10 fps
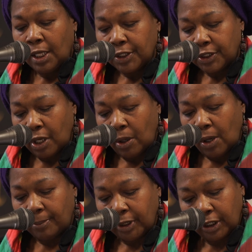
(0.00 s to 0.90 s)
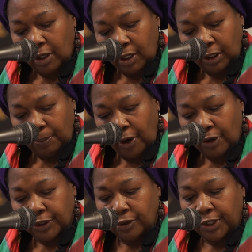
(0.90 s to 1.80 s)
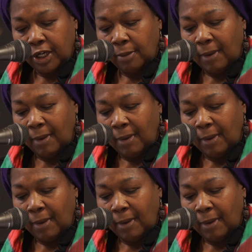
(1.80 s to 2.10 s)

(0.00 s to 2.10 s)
So I'm going to go a little personal here.